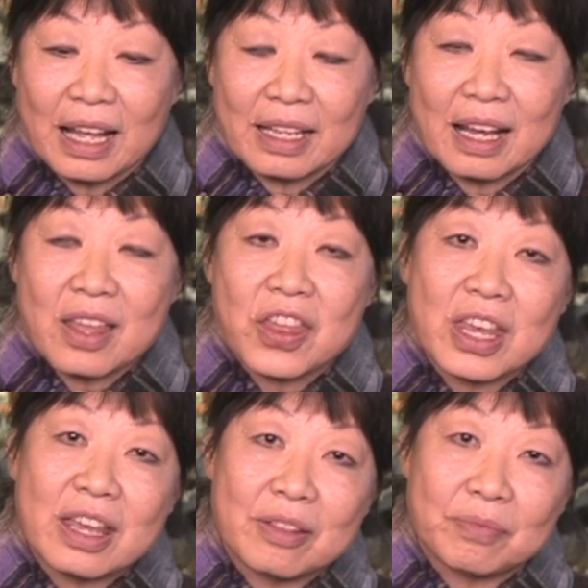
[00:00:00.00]
I
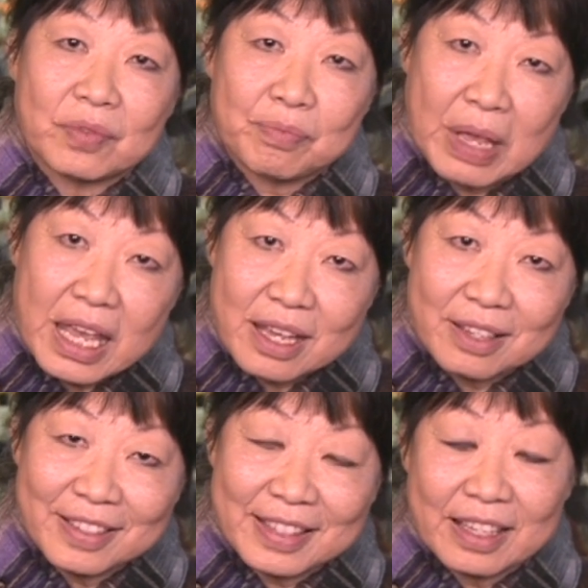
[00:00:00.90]
think it
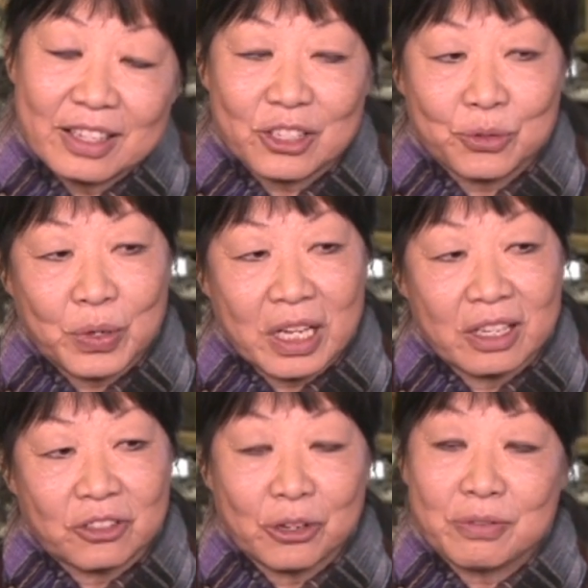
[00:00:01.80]
means that
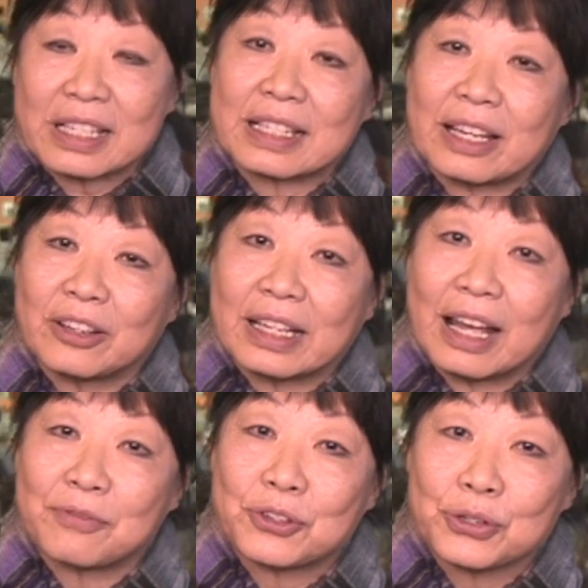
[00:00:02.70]
we don't necessarily
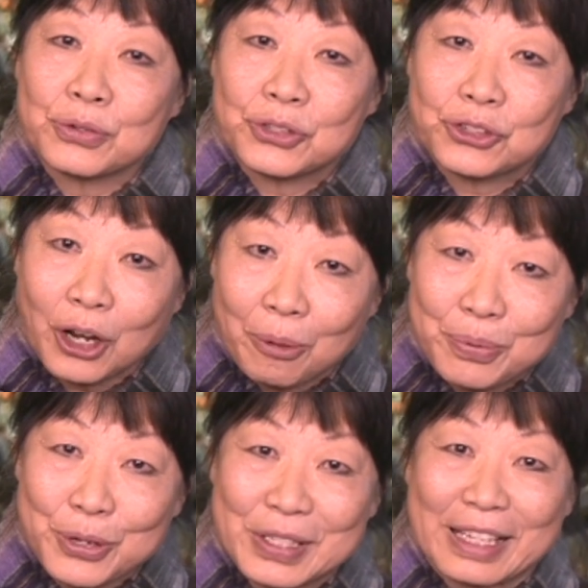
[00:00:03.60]
have to
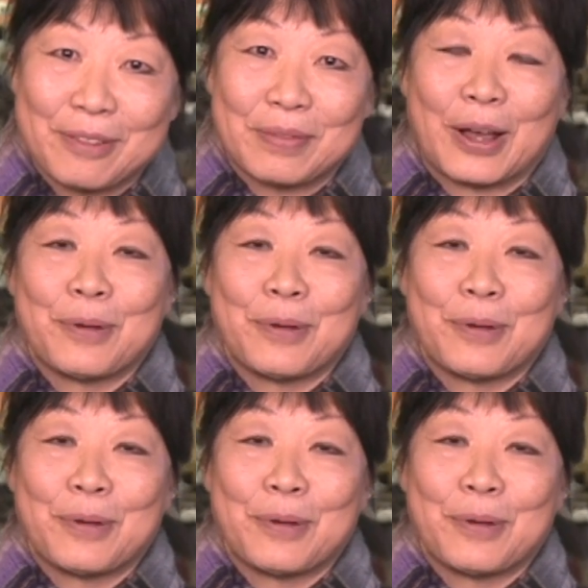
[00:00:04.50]
stop using it